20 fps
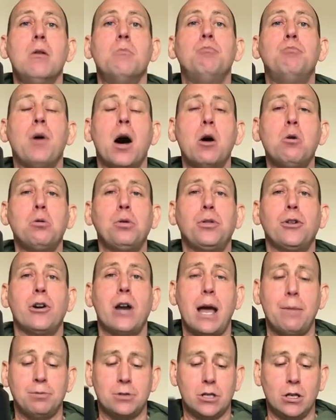Both are
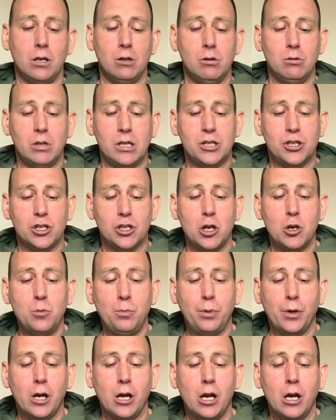absolutely
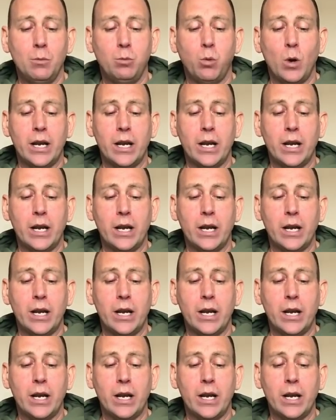superb